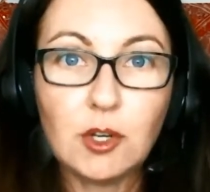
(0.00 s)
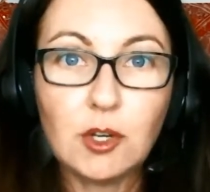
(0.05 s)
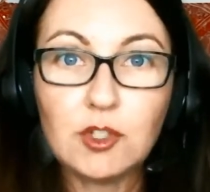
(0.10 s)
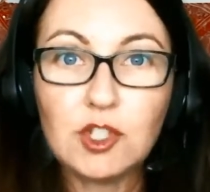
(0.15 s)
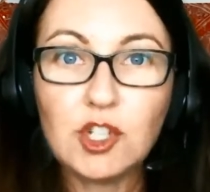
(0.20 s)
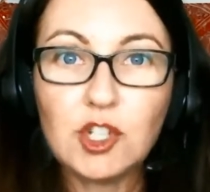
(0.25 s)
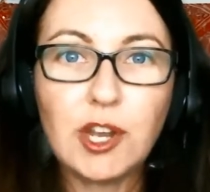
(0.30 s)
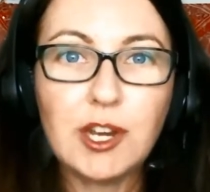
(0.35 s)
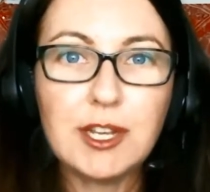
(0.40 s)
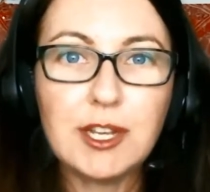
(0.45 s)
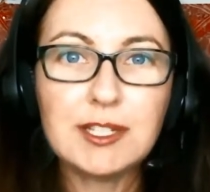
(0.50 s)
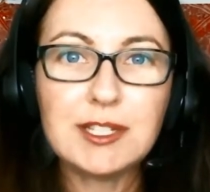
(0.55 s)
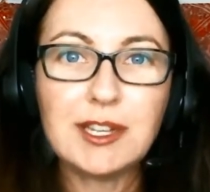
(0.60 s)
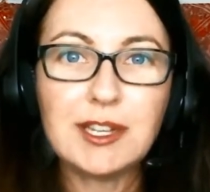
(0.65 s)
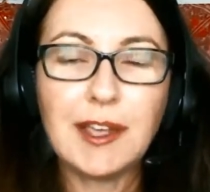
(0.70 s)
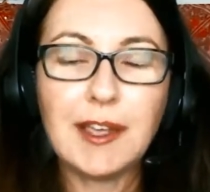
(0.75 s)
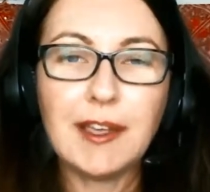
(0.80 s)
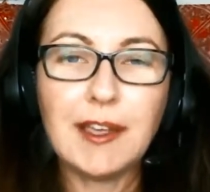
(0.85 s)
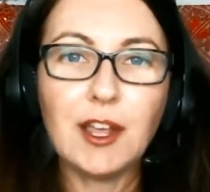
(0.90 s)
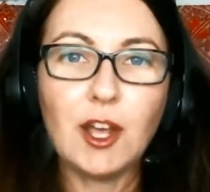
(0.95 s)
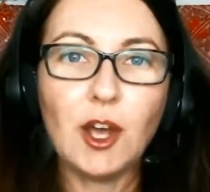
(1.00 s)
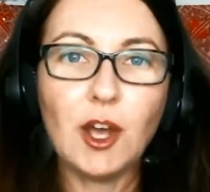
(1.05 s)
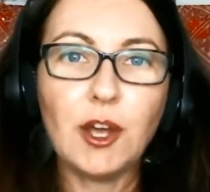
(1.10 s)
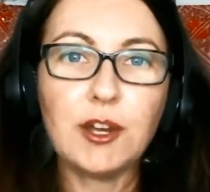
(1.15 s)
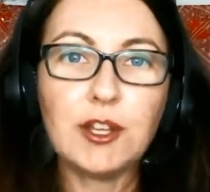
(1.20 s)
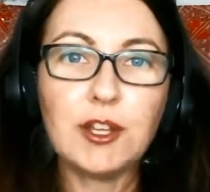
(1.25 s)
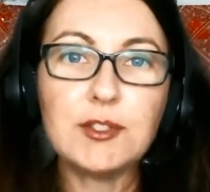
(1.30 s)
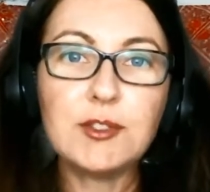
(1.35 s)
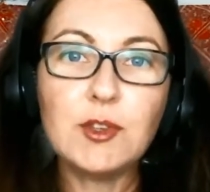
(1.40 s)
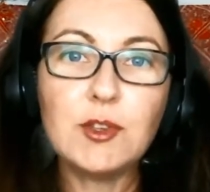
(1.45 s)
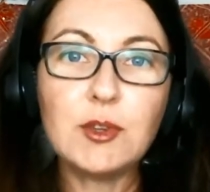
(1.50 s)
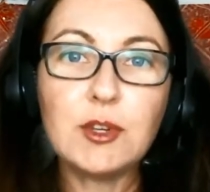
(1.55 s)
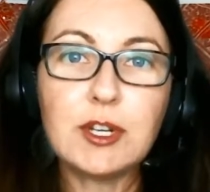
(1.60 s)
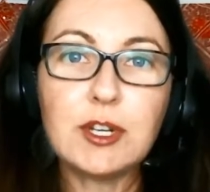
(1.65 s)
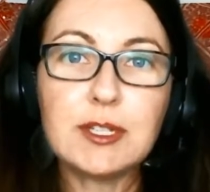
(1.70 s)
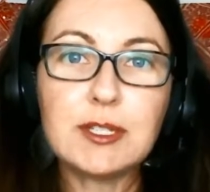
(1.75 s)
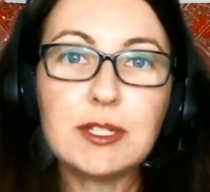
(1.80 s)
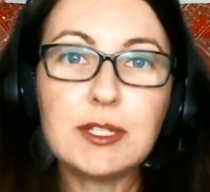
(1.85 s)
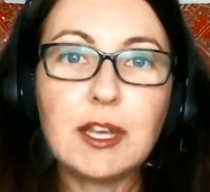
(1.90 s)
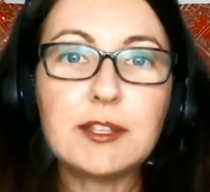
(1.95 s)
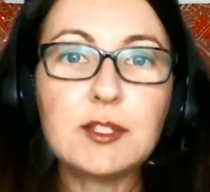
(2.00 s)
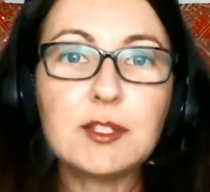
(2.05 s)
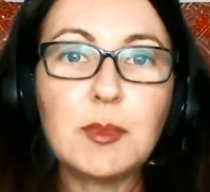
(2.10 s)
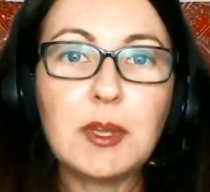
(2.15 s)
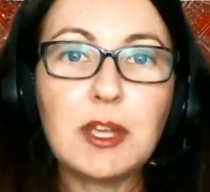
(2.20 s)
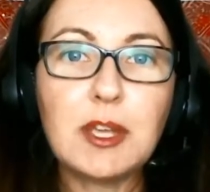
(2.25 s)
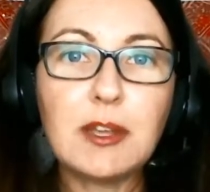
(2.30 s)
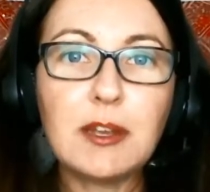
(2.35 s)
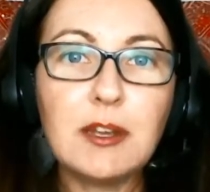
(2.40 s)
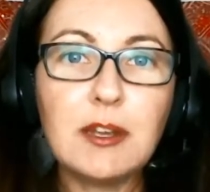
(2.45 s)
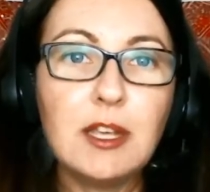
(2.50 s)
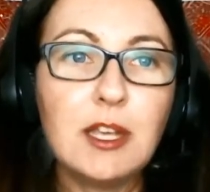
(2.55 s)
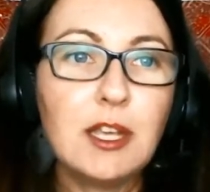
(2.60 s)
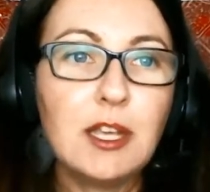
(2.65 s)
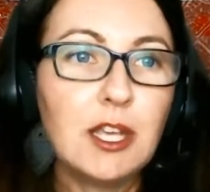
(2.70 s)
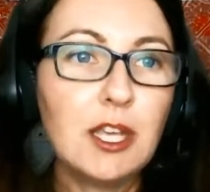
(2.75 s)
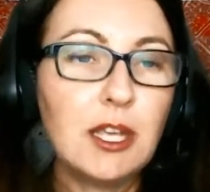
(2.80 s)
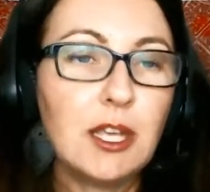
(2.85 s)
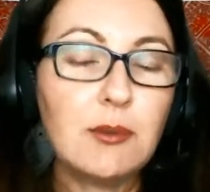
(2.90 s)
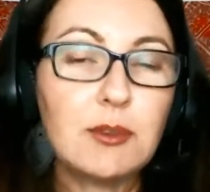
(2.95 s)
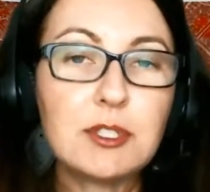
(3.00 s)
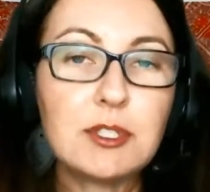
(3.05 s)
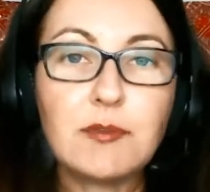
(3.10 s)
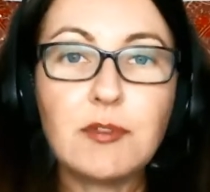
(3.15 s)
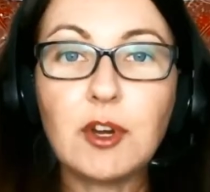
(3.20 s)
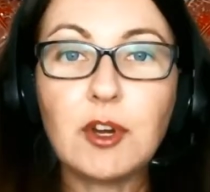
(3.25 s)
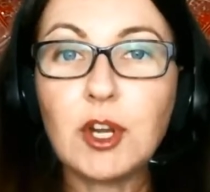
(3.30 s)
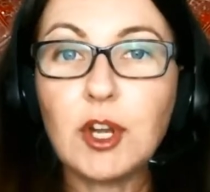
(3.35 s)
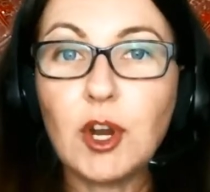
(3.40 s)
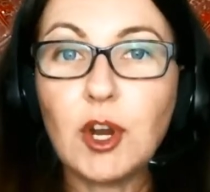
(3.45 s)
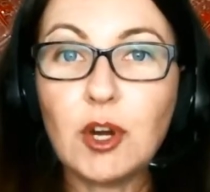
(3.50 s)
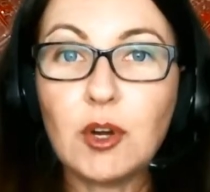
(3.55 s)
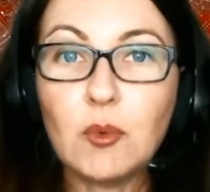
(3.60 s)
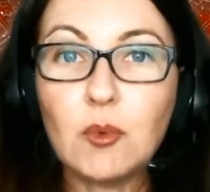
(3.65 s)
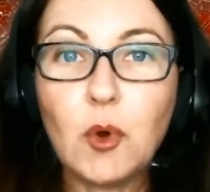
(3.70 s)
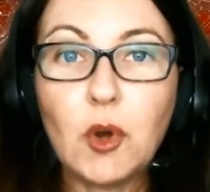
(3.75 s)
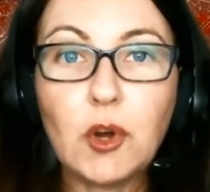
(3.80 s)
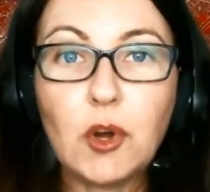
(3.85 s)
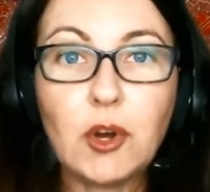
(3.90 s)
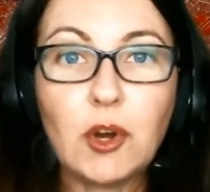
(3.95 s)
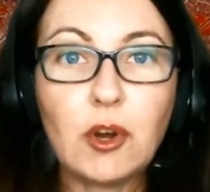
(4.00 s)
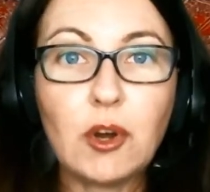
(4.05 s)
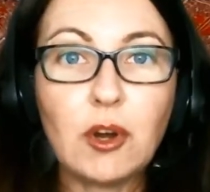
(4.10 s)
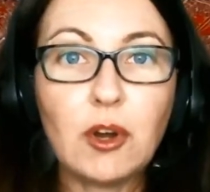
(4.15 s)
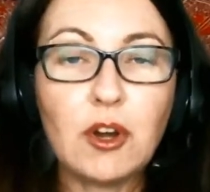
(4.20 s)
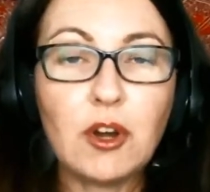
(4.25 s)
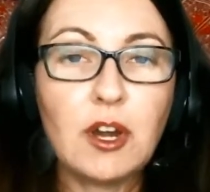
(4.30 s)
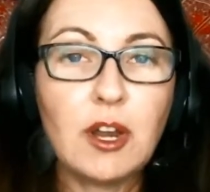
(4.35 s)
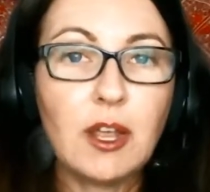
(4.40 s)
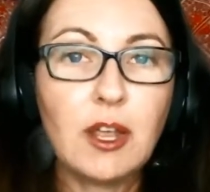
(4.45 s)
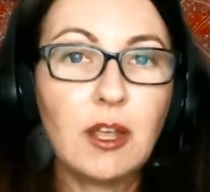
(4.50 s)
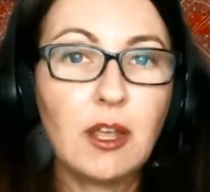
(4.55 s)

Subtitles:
Johnny today on his unit assessment. He was a very hard worker.